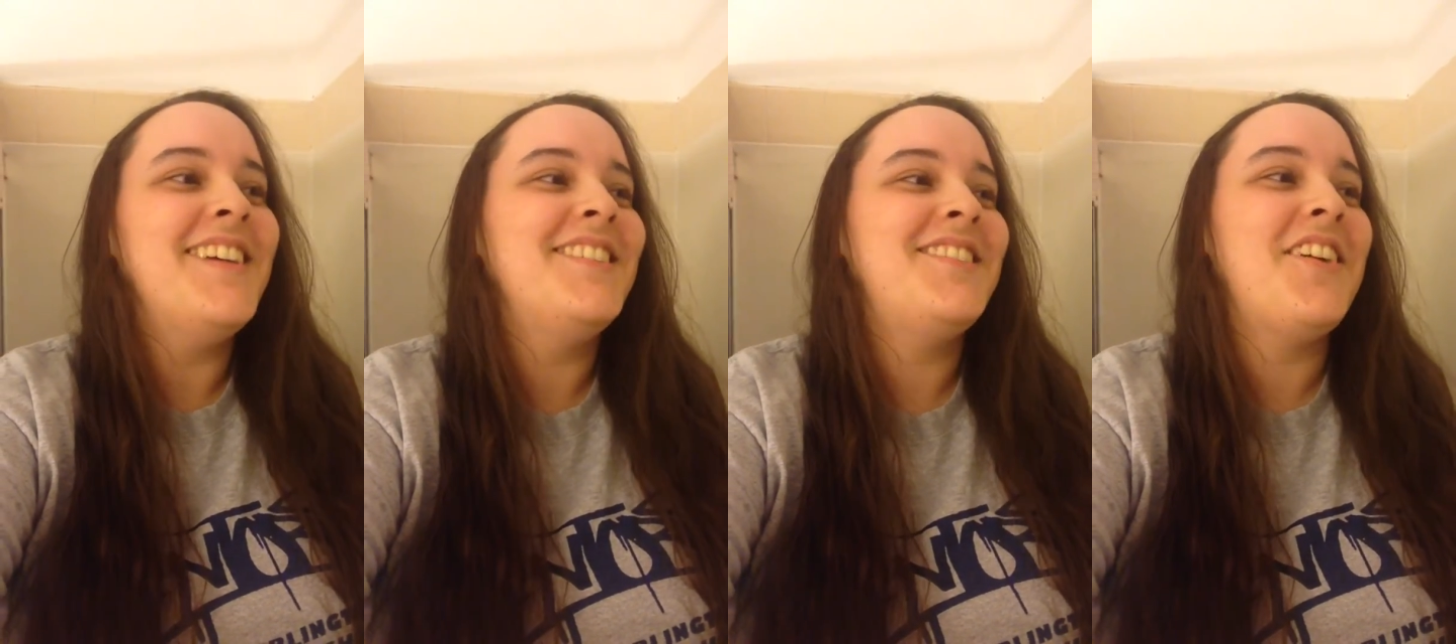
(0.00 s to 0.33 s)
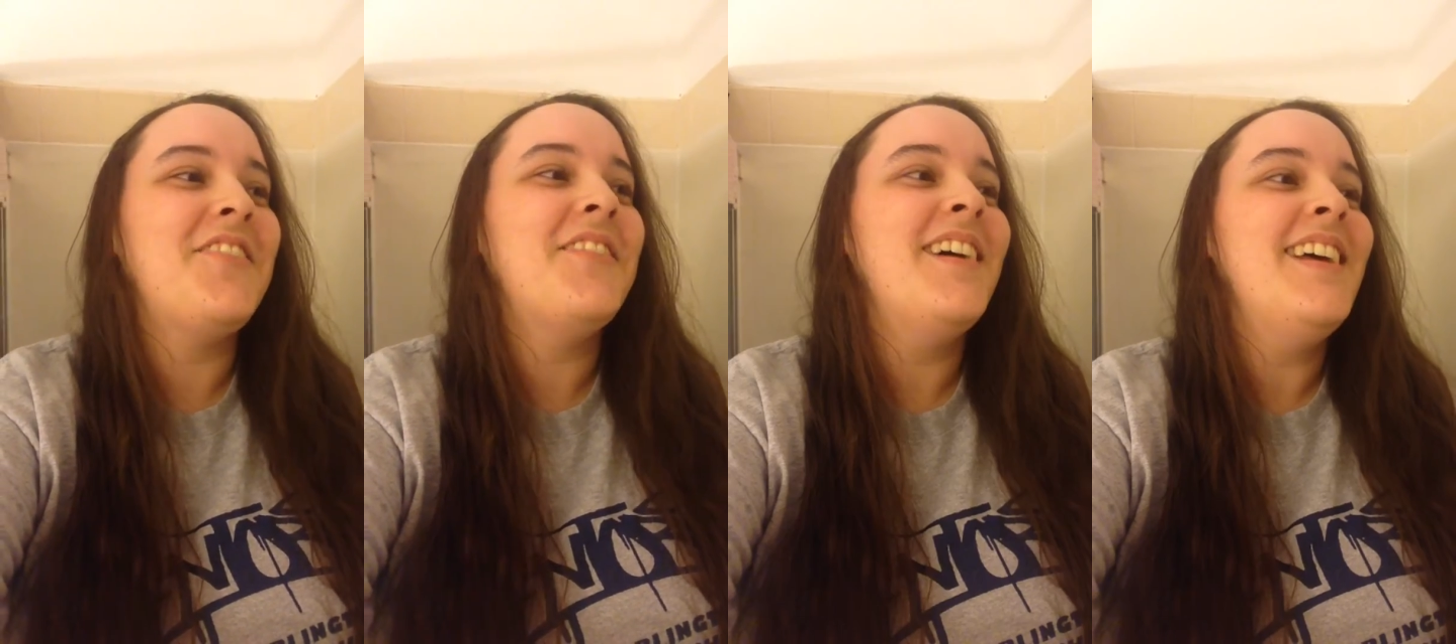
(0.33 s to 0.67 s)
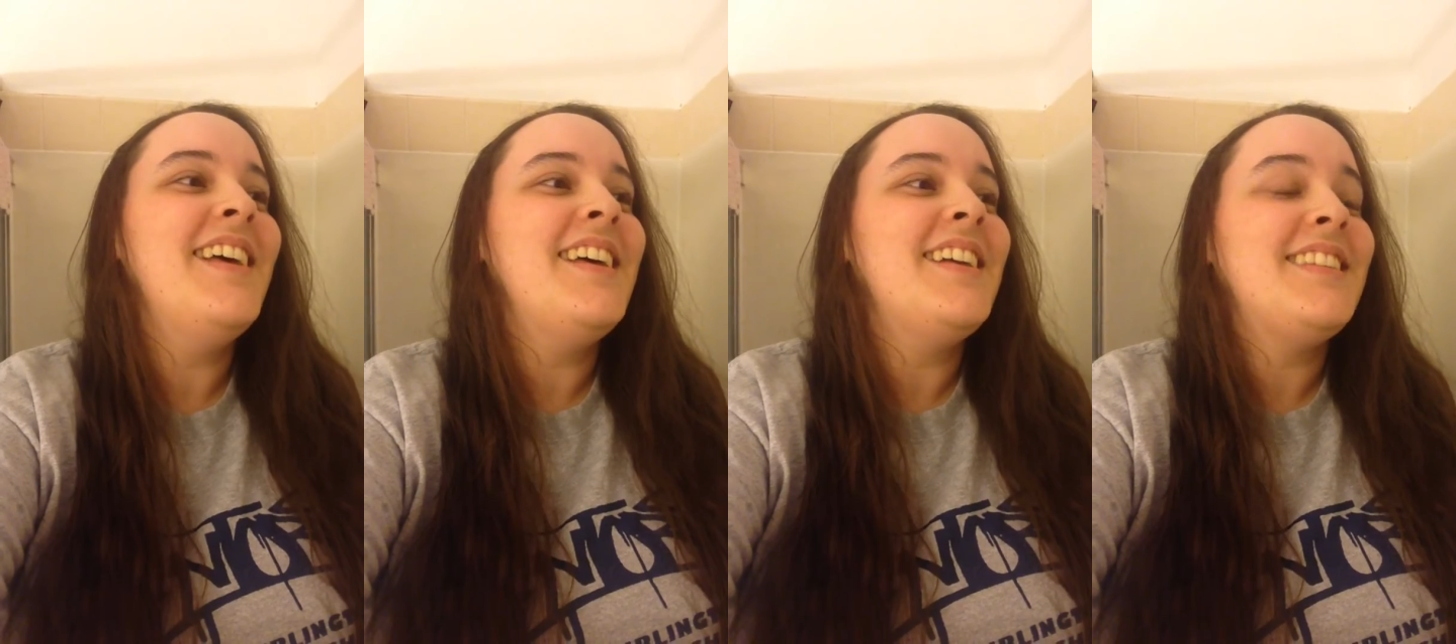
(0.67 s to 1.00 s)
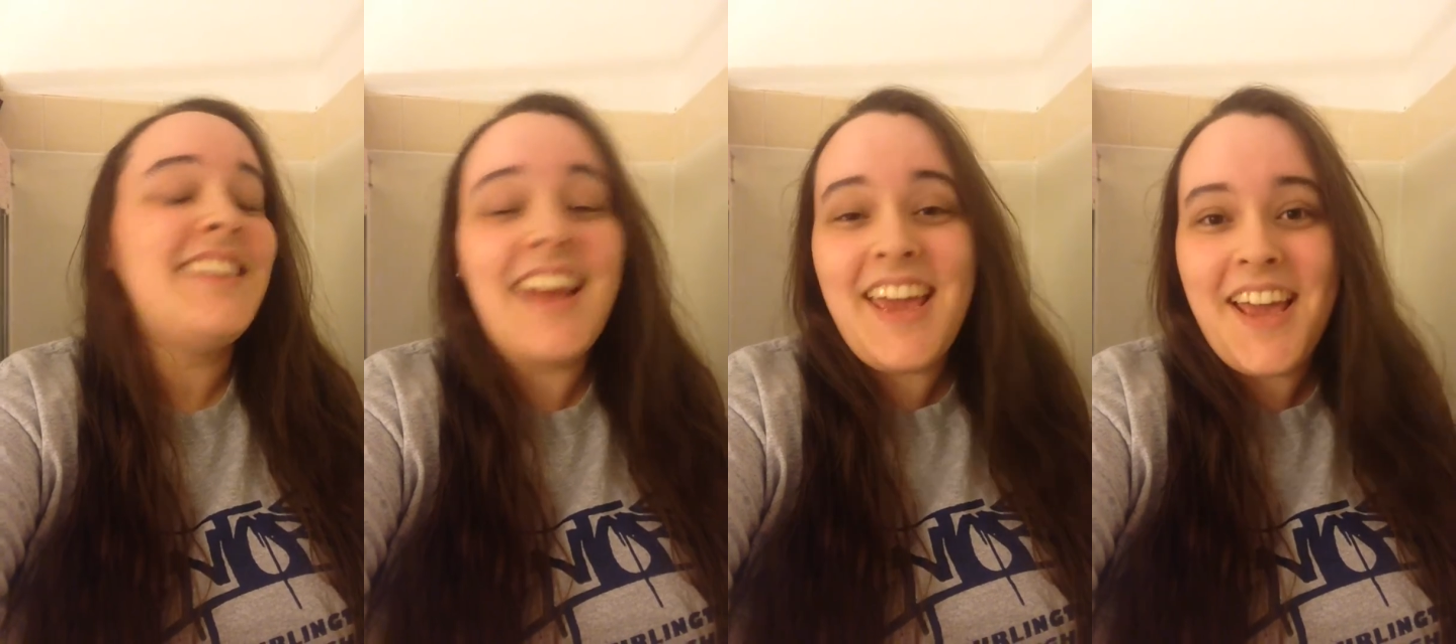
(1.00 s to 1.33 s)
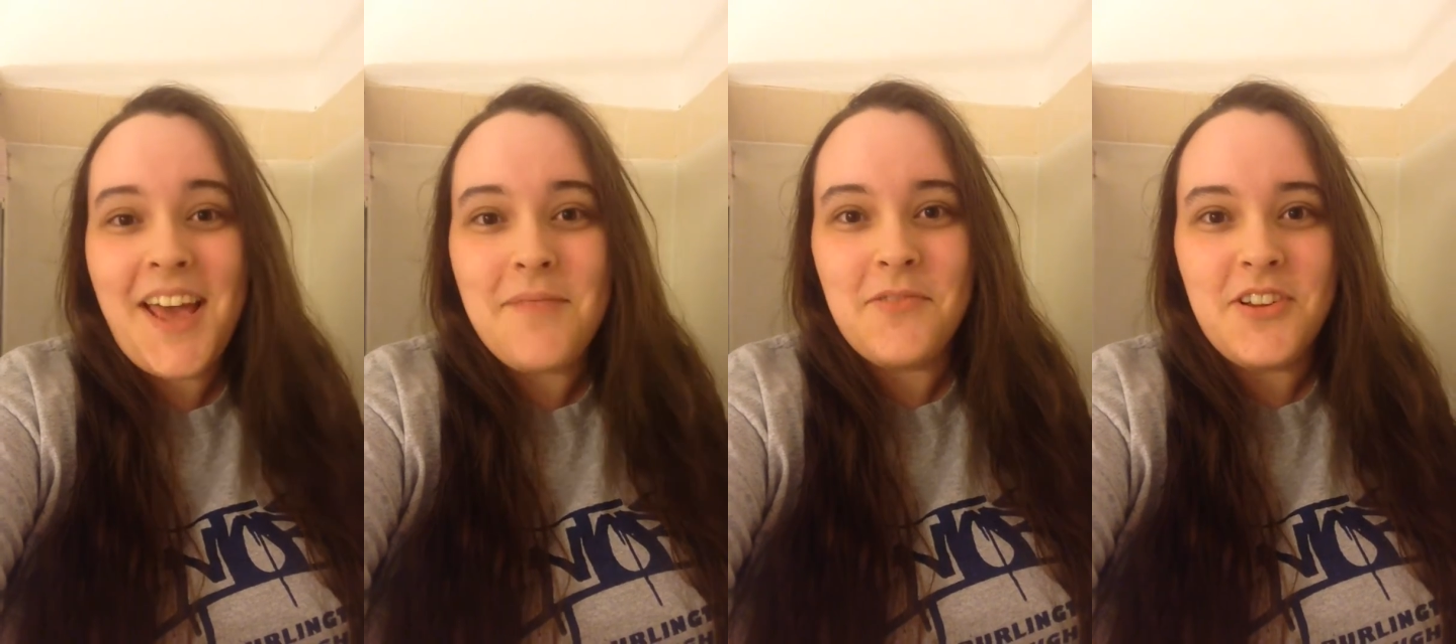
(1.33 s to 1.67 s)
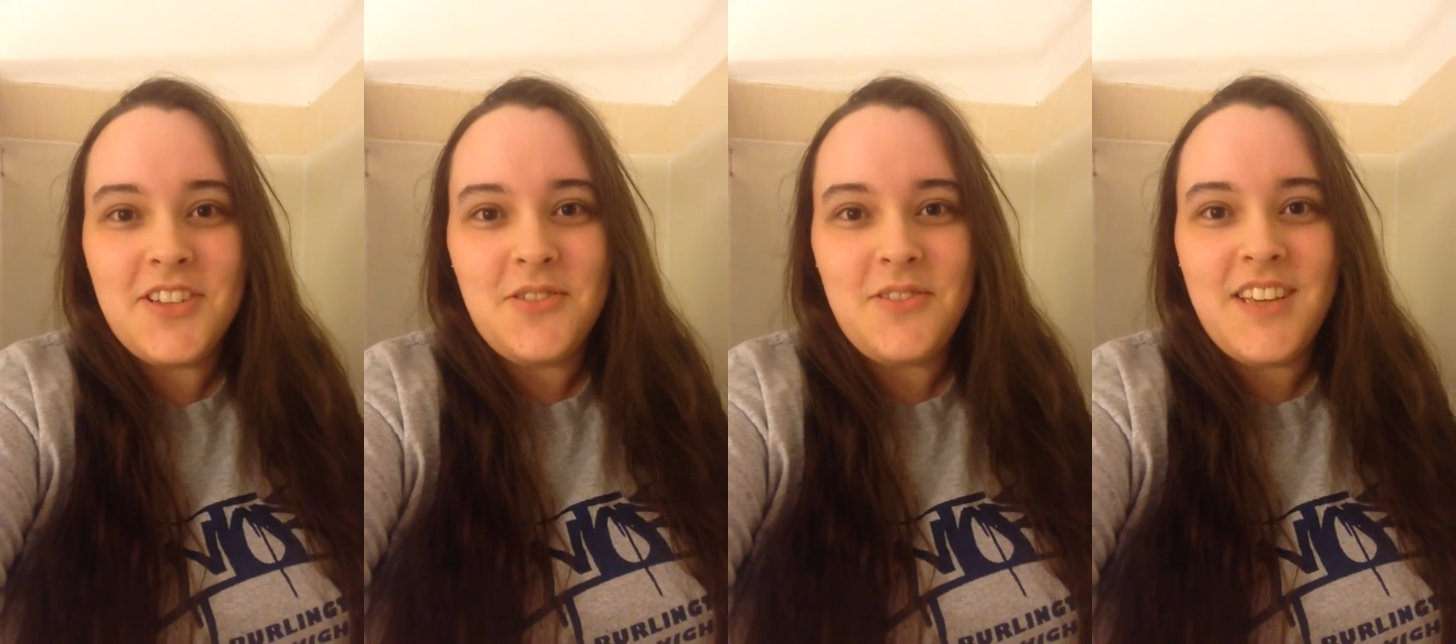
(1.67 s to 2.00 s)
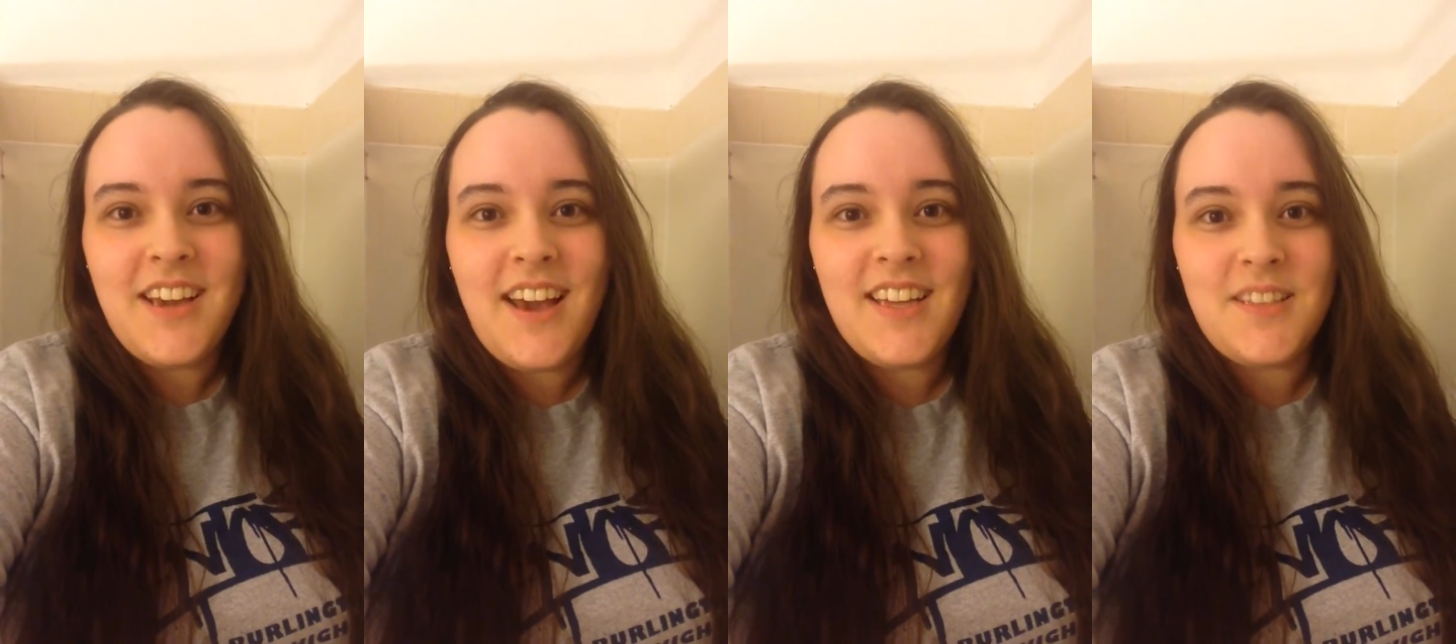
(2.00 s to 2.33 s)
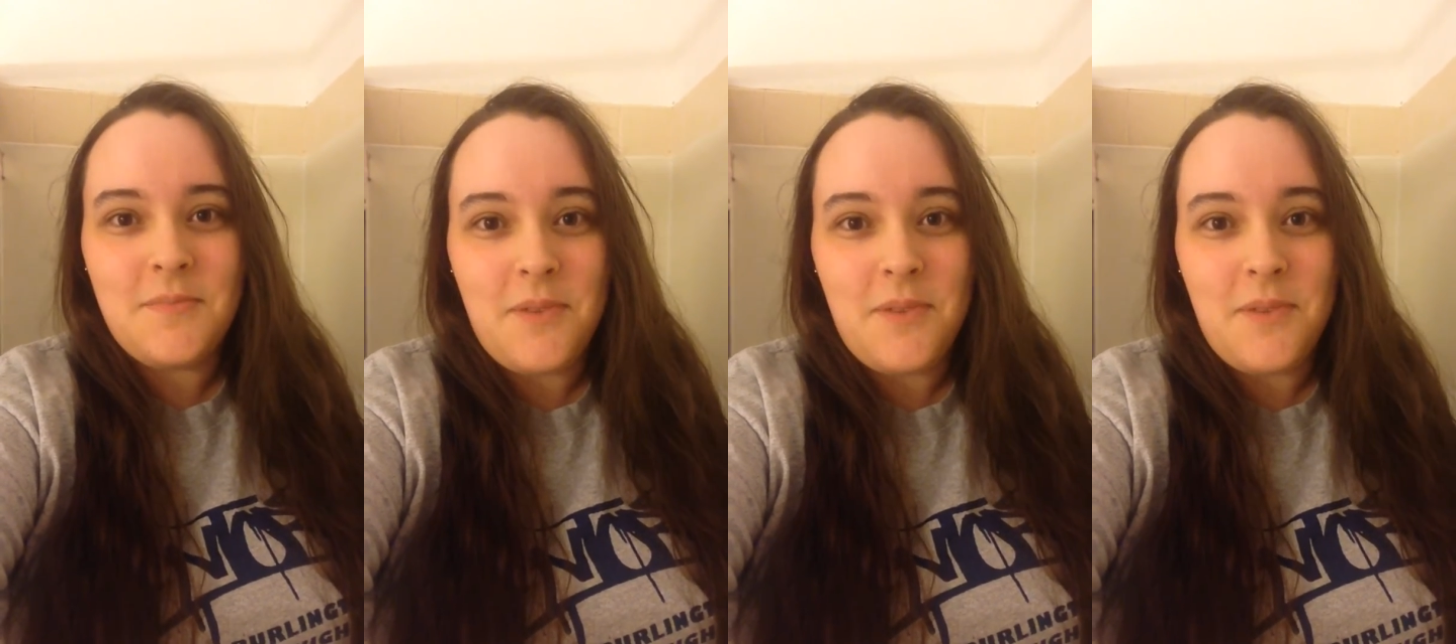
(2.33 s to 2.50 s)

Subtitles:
So today I'm going to do the ice